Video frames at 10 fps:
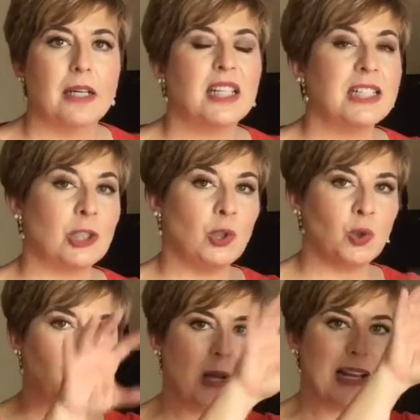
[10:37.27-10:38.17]
It's
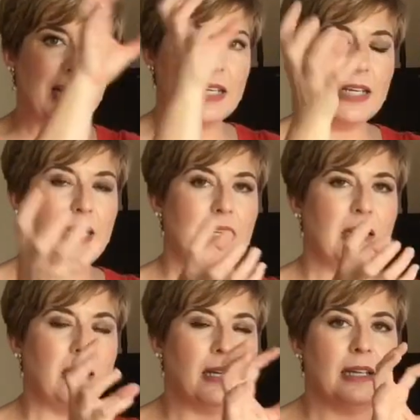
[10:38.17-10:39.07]

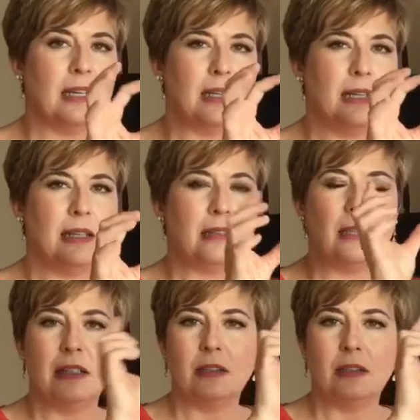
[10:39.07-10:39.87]
usually, tiene